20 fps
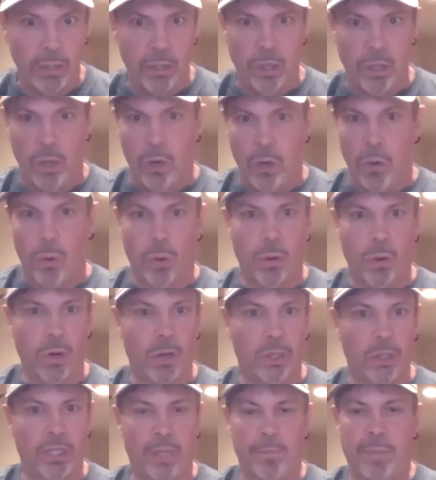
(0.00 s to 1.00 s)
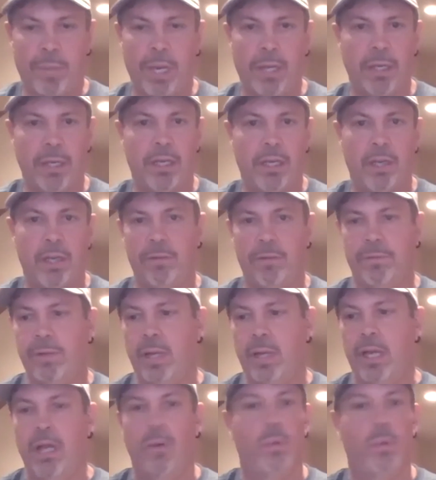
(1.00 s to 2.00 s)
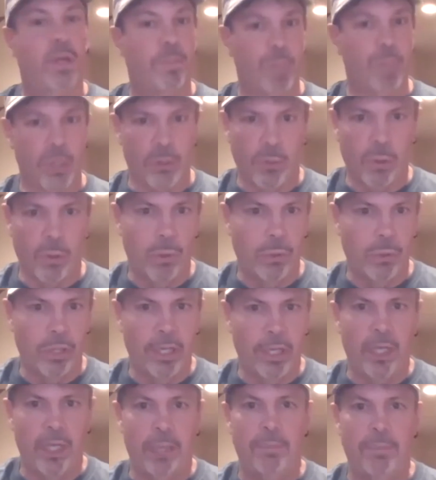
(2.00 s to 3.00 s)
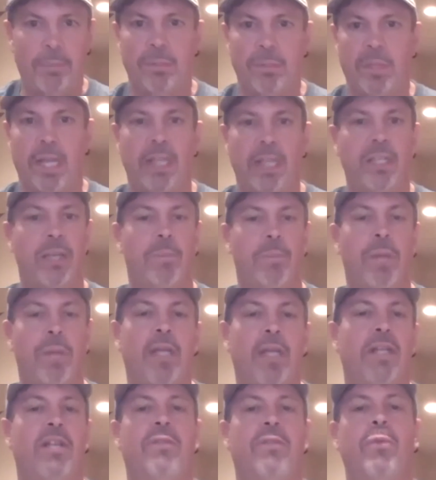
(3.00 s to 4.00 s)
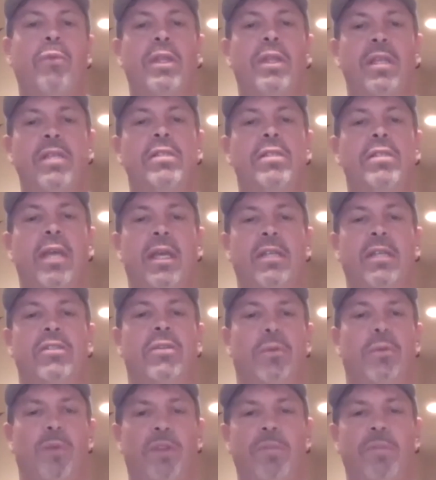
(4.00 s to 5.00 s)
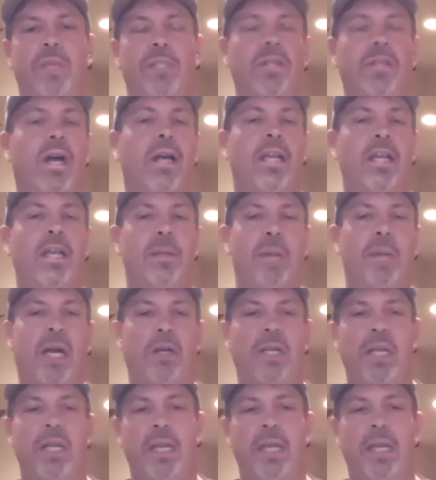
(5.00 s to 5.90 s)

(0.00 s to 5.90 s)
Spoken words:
or competitive with petroleum and competitive with these things that we've been talking about.